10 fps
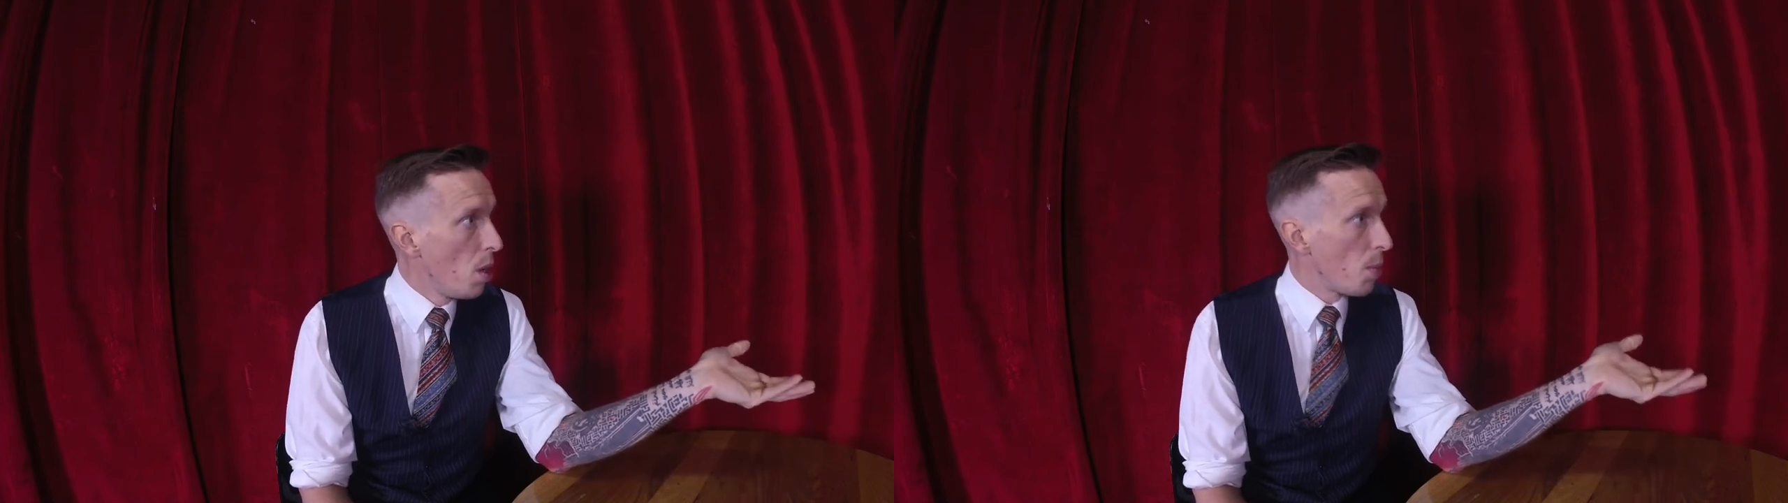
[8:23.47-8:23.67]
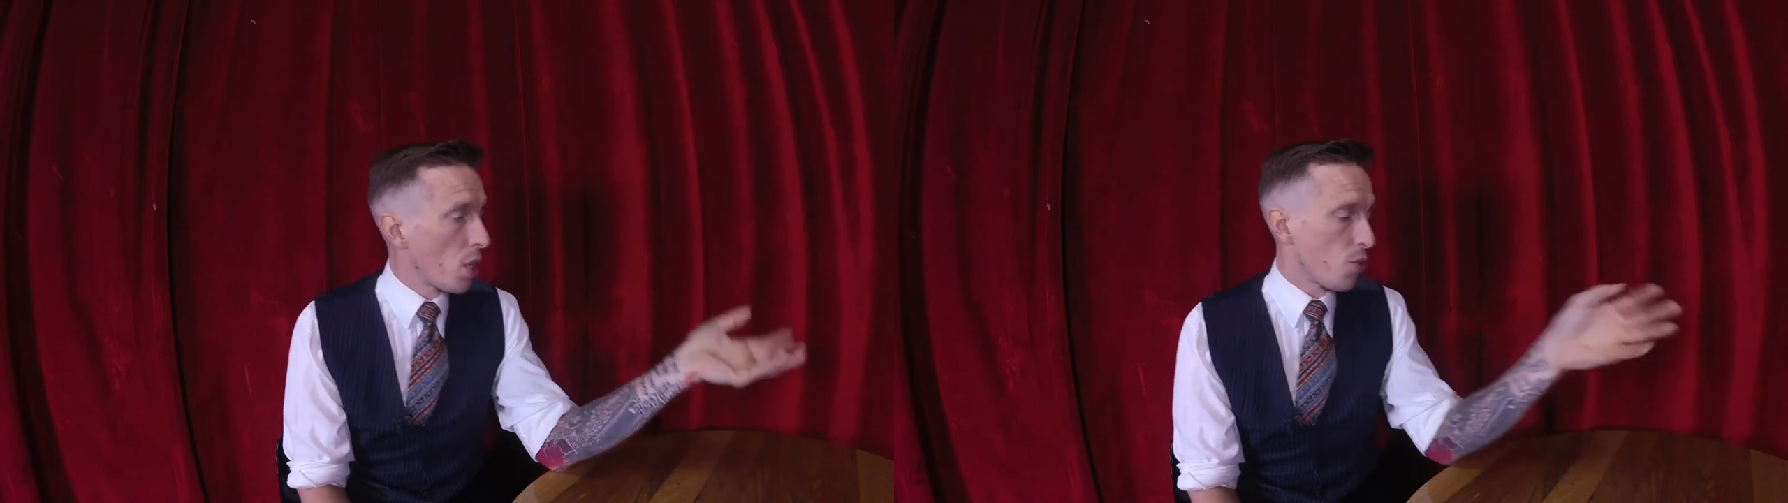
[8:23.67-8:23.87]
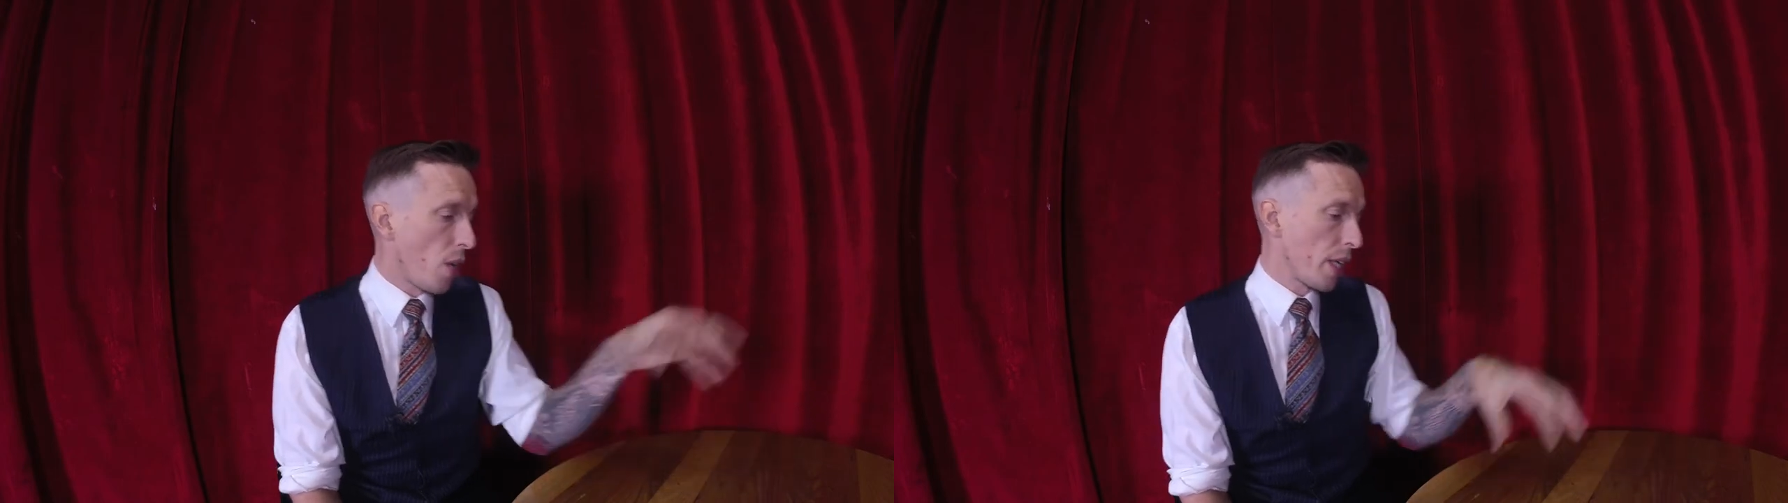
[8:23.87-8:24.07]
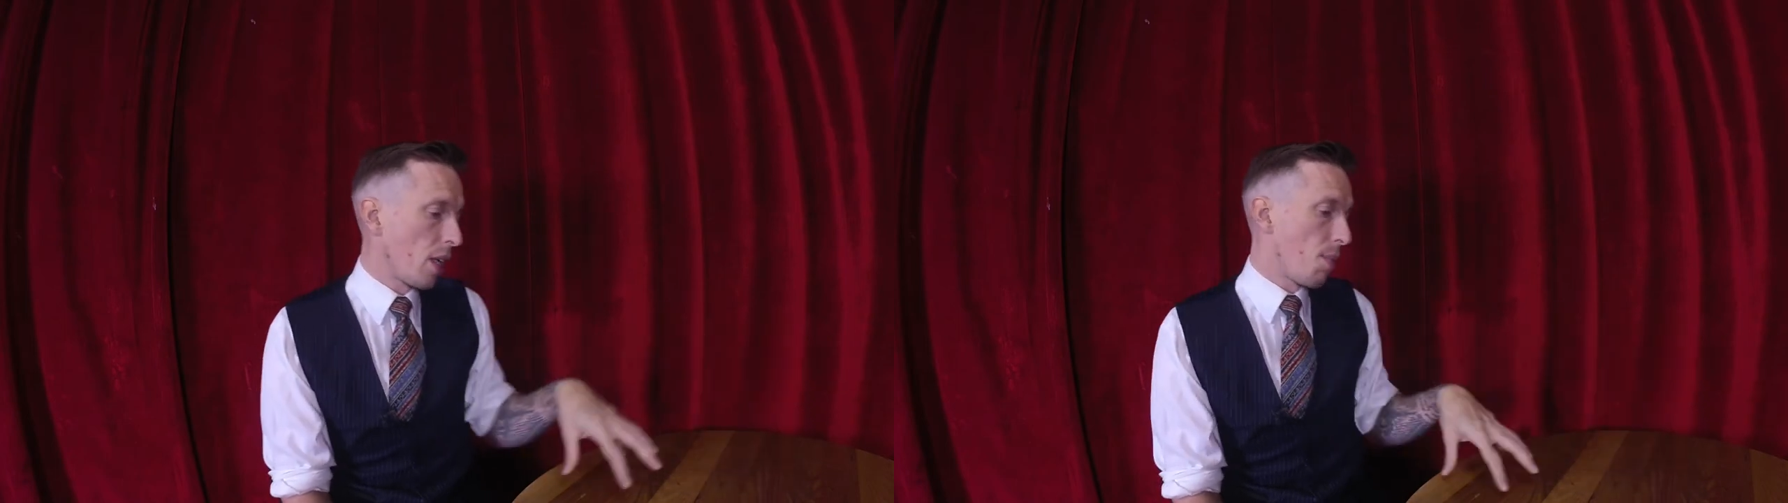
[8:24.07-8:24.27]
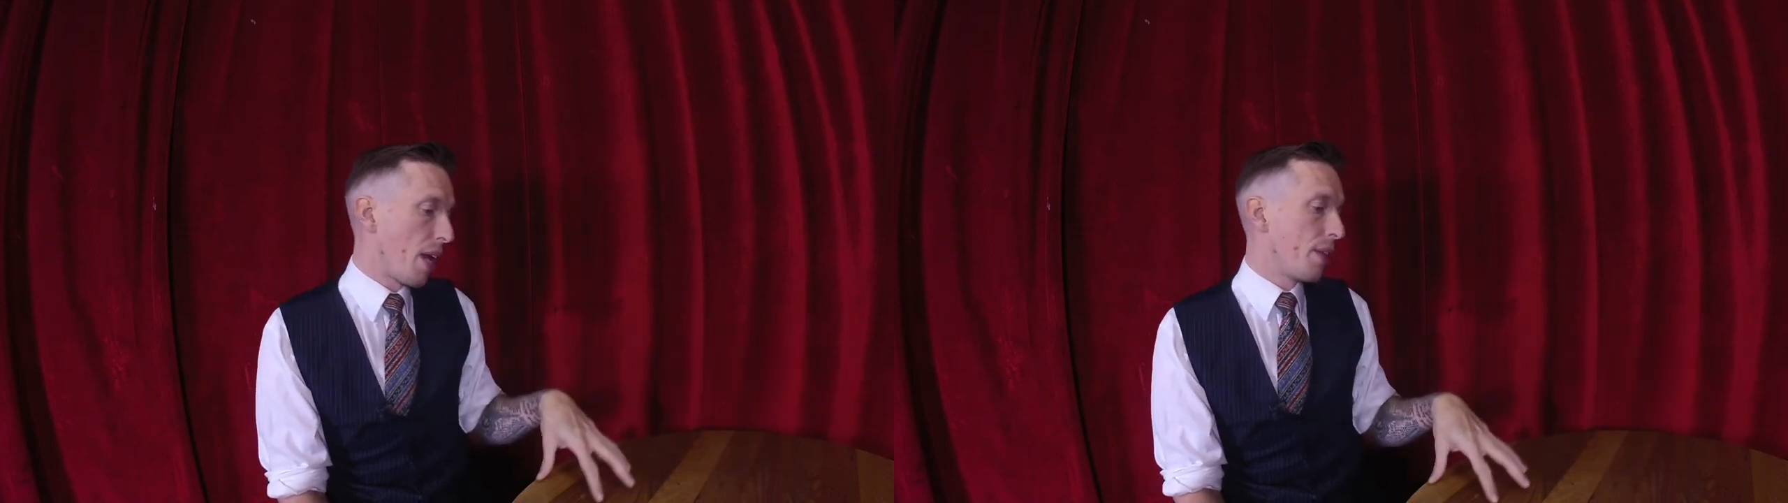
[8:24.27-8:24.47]
Yeah. Because
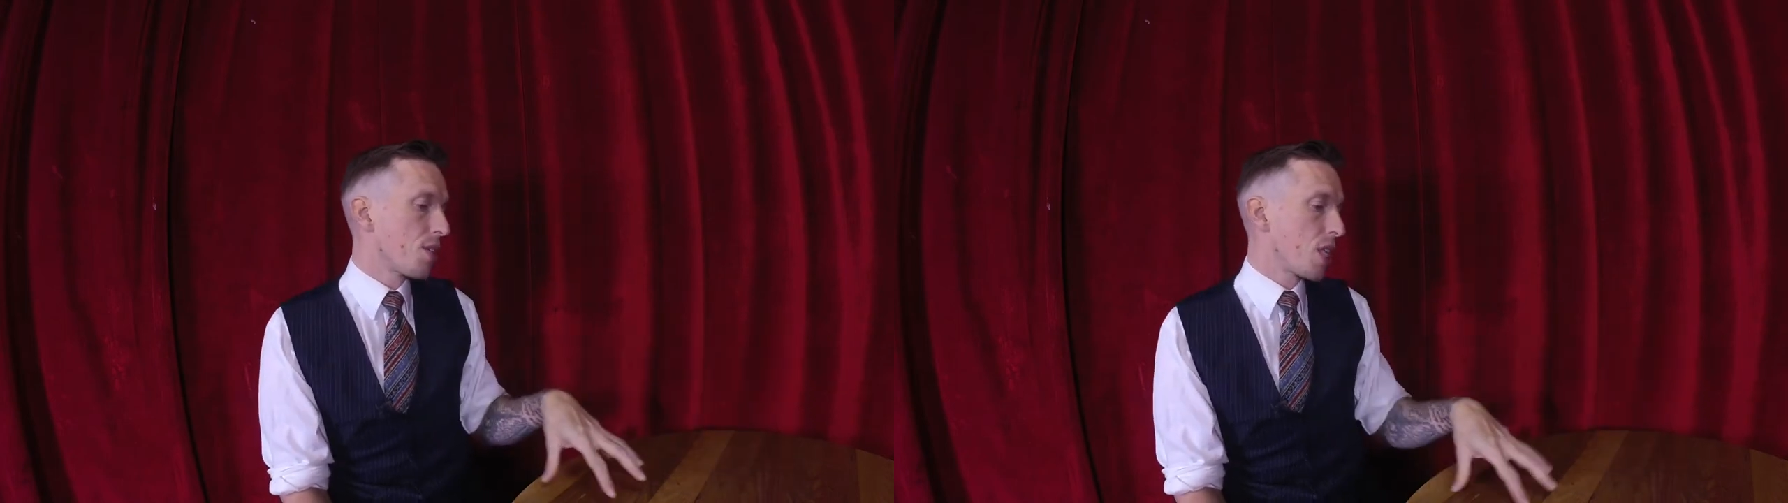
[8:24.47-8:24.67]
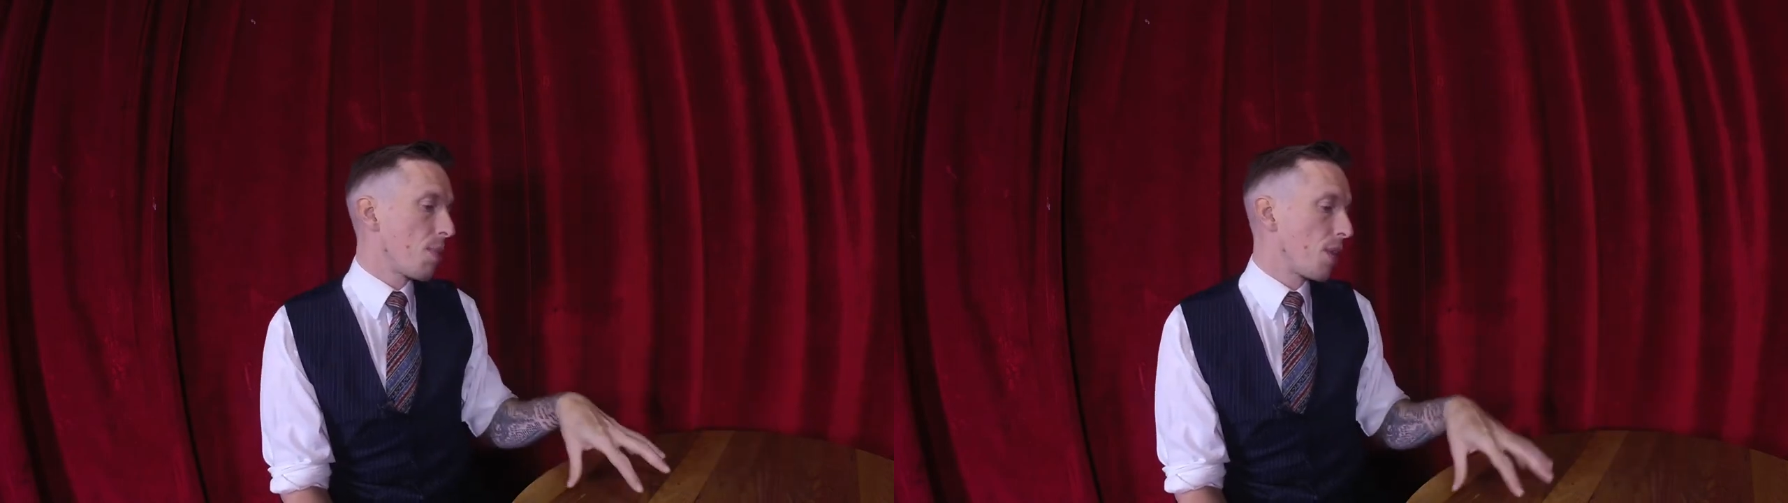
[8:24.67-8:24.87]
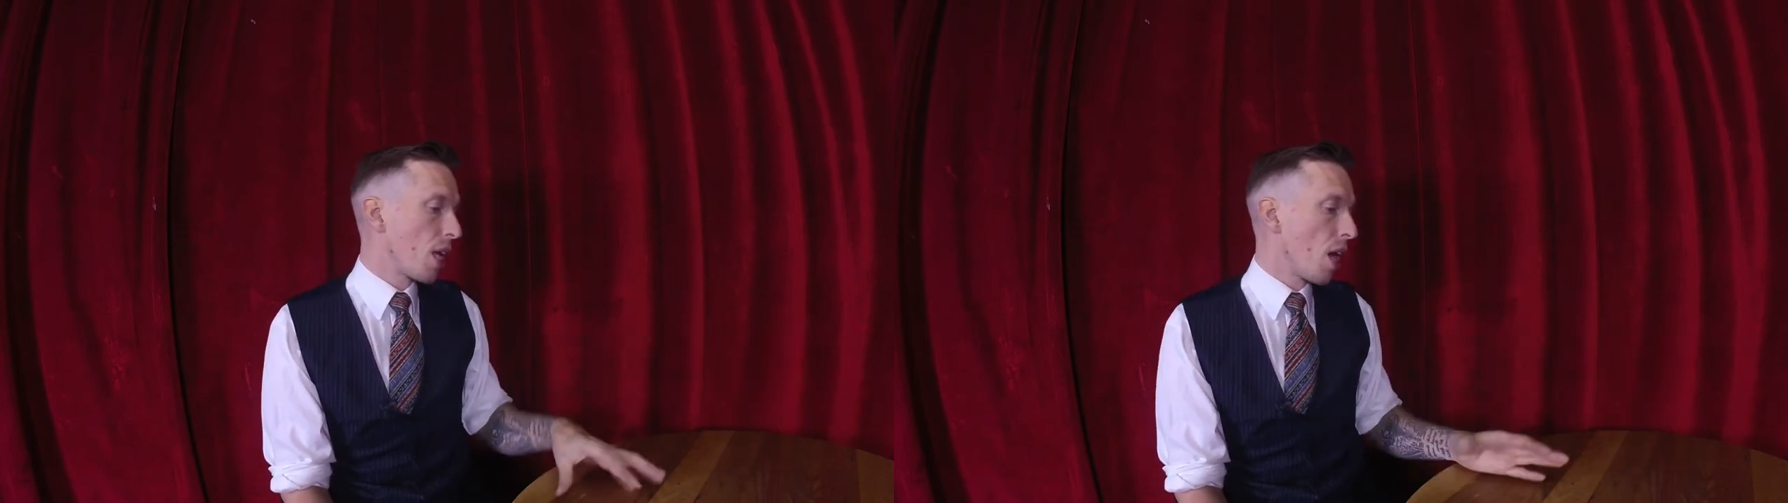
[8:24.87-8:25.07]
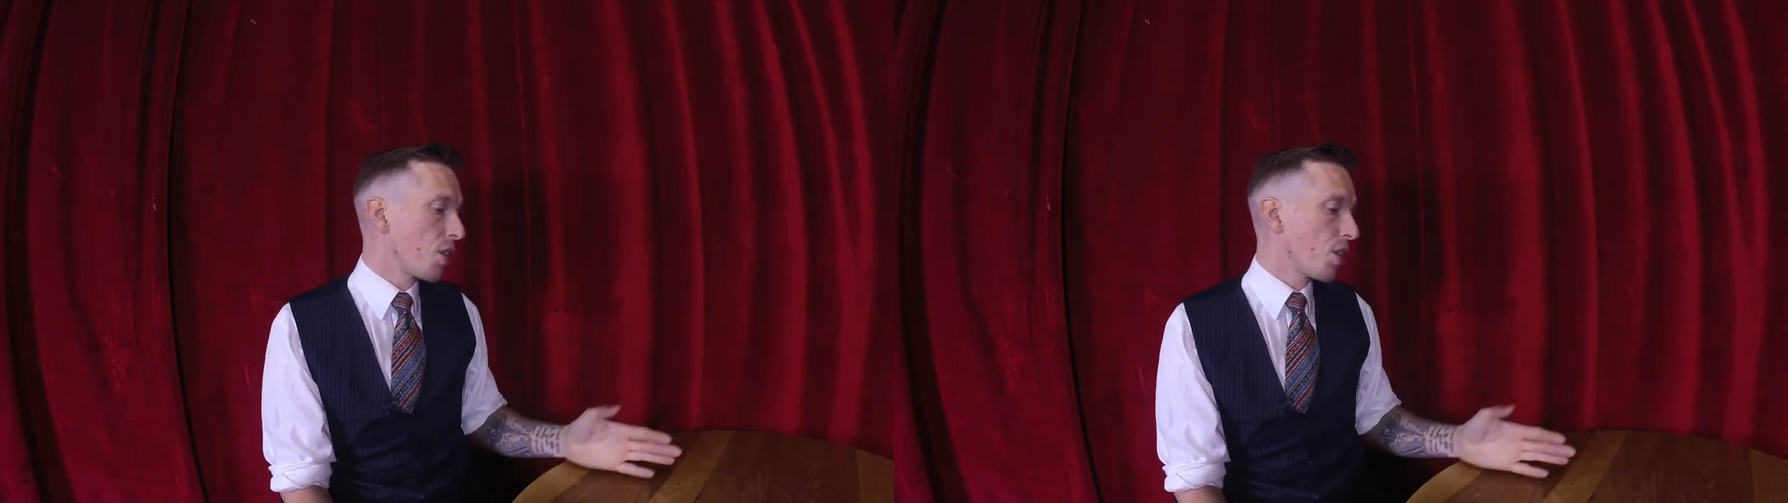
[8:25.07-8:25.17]
Fight Club had the same thing.